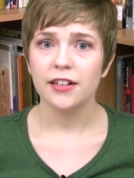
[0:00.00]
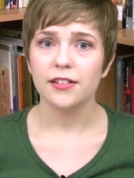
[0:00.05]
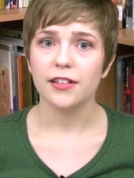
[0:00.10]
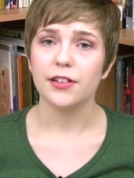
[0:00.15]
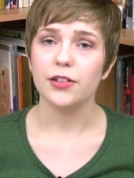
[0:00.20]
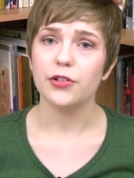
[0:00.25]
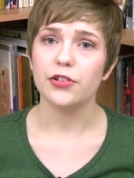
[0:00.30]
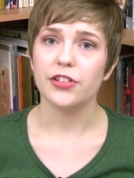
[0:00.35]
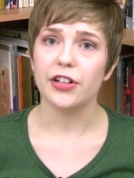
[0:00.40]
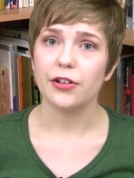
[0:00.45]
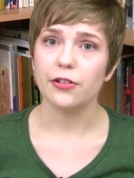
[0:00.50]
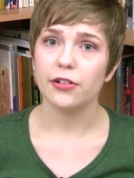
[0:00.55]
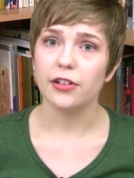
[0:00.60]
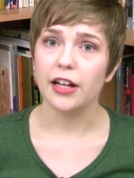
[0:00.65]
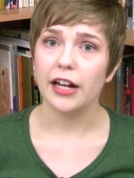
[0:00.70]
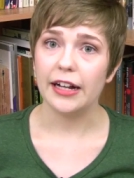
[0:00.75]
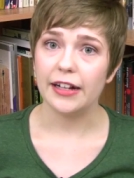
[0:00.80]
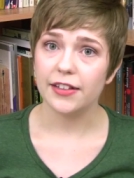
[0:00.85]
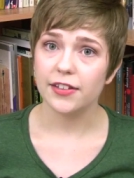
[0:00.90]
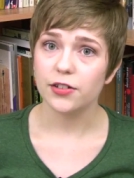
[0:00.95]
that there's
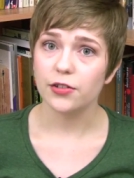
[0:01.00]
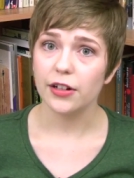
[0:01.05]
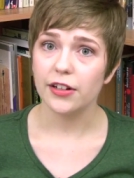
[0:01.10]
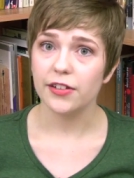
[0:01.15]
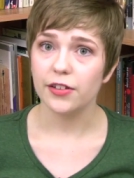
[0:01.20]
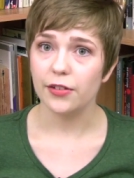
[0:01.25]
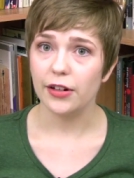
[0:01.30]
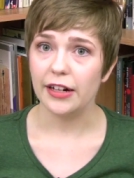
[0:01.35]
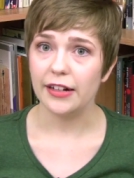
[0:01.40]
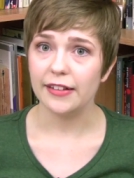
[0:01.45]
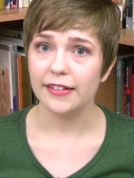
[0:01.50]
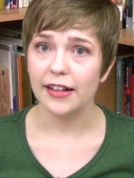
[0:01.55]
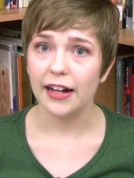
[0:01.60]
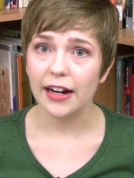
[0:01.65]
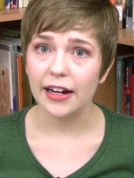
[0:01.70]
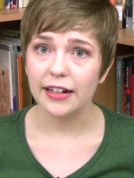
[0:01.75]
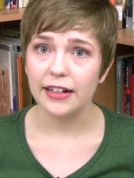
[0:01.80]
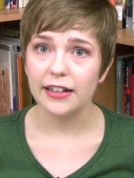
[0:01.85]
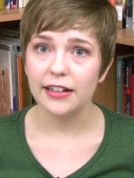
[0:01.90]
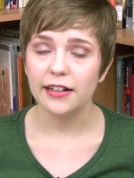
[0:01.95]
underlying stress or
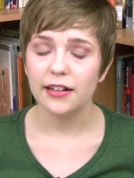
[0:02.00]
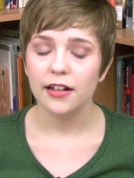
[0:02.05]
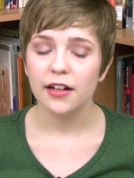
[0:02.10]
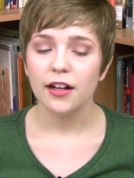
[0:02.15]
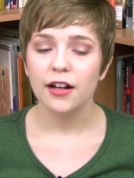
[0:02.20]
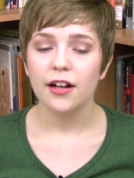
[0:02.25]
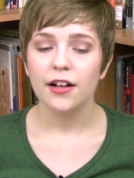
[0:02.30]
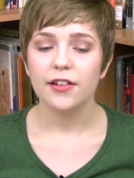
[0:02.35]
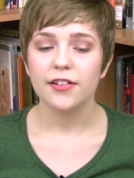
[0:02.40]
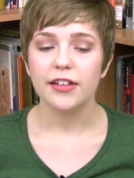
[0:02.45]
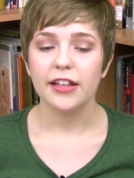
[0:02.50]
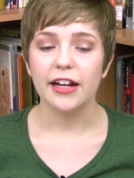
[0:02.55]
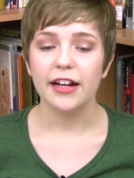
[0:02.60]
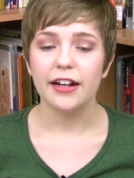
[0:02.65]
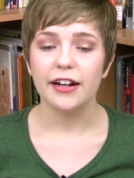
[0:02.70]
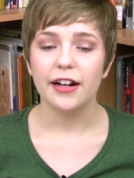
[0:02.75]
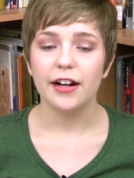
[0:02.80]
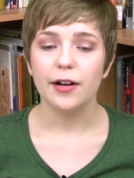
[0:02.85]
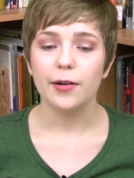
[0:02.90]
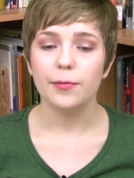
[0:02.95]
anxiety,
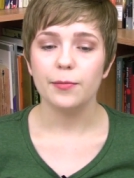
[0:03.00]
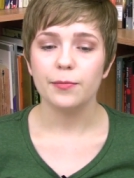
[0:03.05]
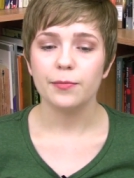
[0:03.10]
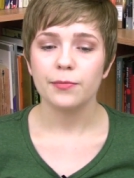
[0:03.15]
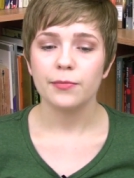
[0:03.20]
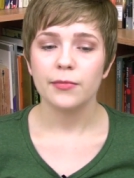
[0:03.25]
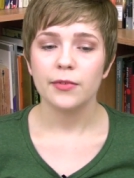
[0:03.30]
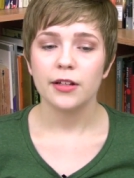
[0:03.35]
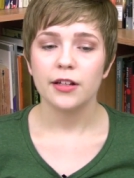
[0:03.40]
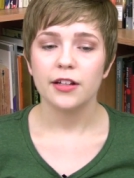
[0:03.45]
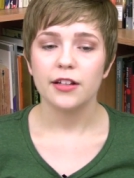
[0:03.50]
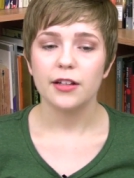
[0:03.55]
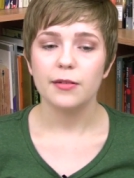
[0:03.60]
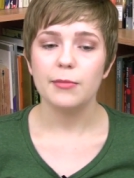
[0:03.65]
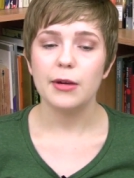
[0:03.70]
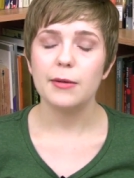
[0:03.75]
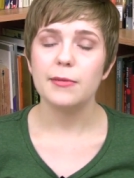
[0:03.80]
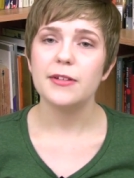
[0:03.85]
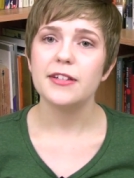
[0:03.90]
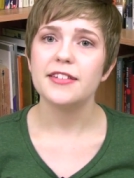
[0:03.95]
that, um, that
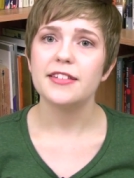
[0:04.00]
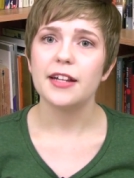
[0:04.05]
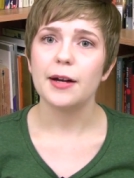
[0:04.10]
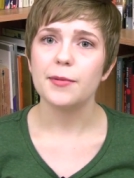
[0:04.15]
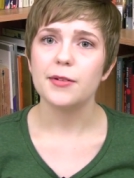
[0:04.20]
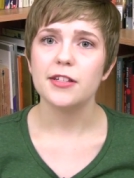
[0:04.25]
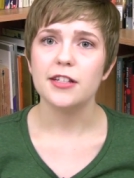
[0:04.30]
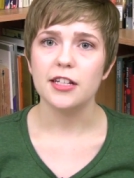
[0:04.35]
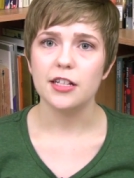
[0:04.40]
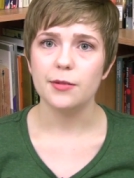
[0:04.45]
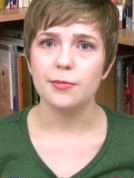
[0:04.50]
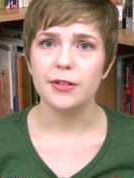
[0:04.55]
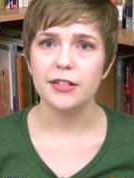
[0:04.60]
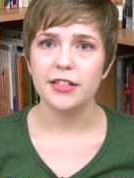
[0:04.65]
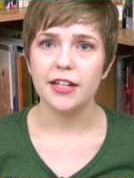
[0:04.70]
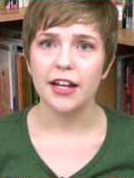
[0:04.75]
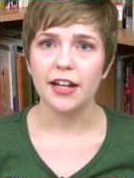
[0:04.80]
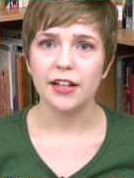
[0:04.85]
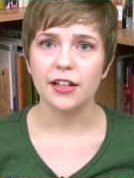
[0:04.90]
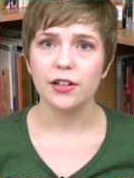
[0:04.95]
maybe steps need to be
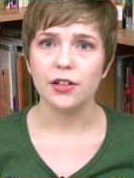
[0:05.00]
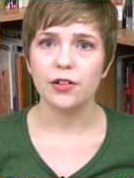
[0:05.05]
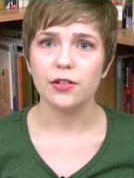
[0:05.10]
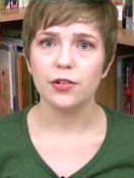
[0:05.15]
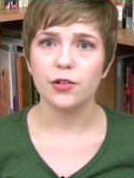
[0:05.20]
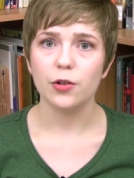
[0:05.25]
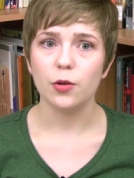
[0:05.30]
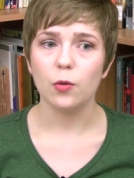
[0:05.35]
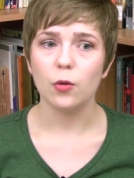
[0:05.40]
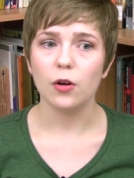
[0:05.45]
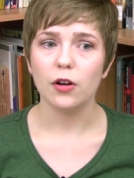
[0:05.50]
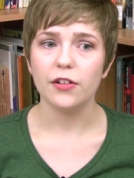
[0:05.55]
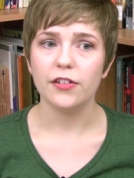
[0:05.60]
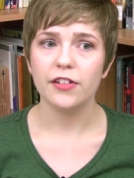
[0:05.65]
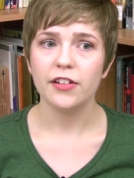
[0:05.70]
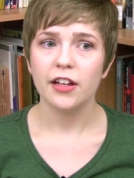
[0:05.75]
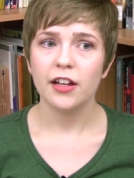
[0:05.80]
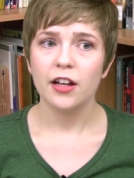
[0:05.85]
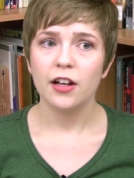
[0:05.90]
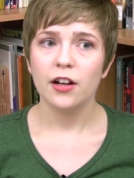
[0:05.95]
taken towards